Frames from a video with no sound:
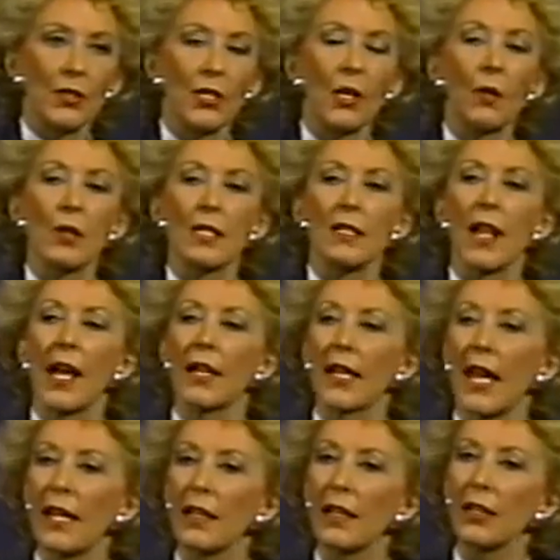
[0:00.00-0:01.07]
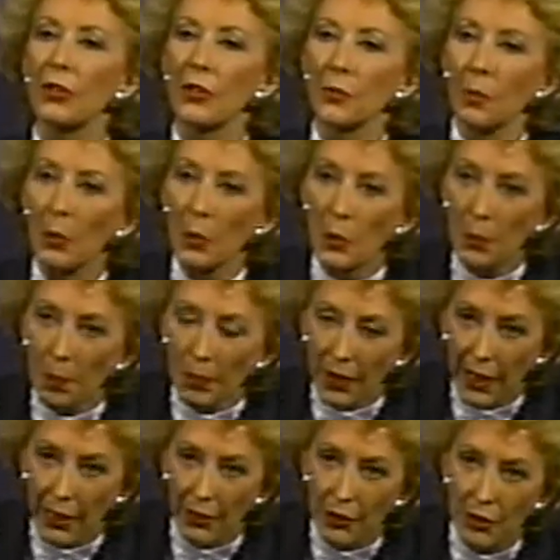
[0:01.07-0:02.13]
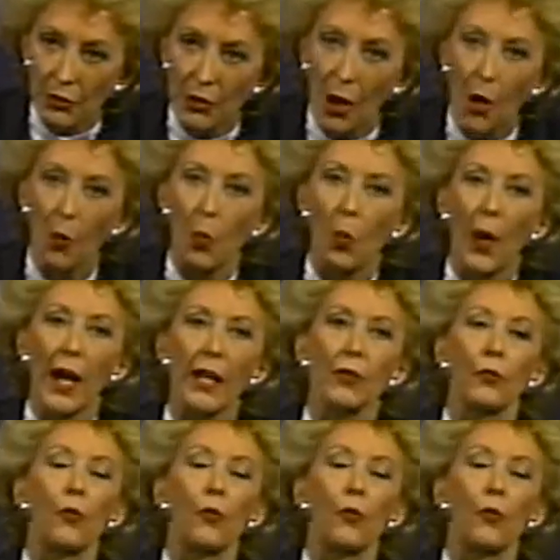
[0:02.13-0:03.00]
So it's like any good pool player. You don't wait